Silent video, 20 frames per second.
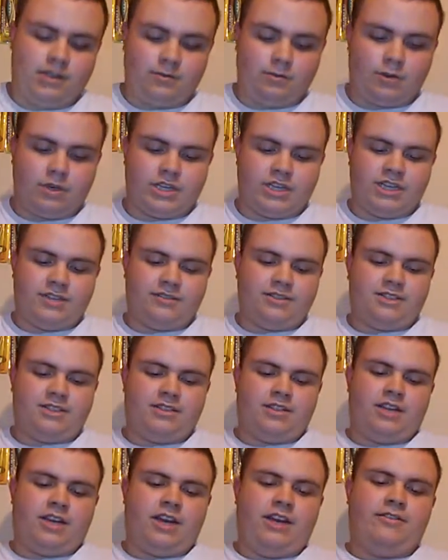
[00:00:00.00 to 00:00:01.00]
What gives it
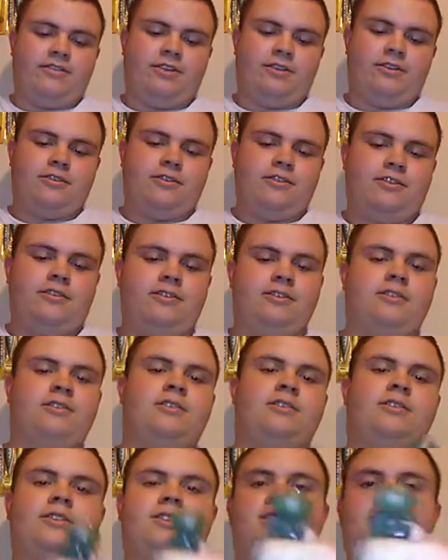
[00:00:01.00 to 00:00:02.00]
the heavier
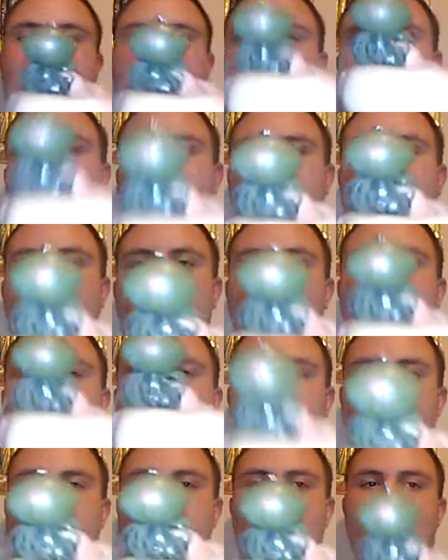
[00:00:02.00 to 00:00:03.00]
is that giant
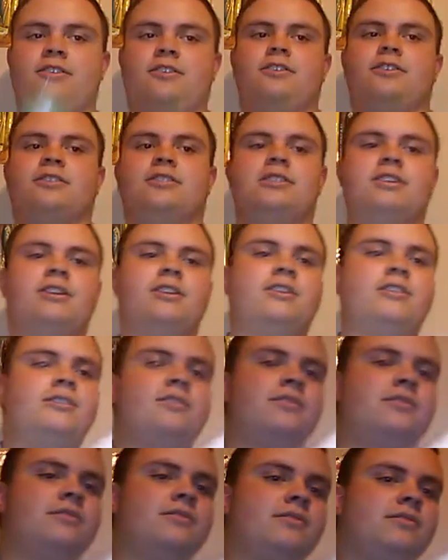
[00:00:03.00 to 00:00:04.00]
head. You can
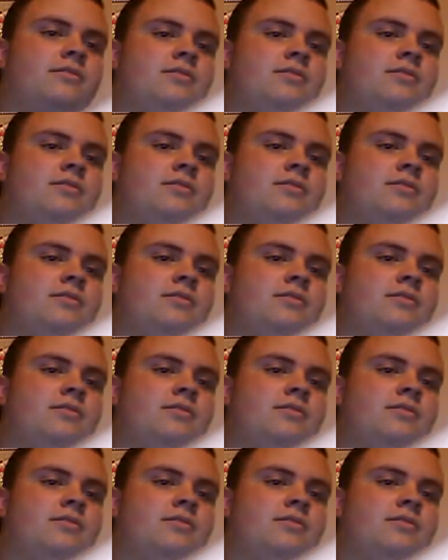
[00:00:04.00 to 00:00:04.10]
tell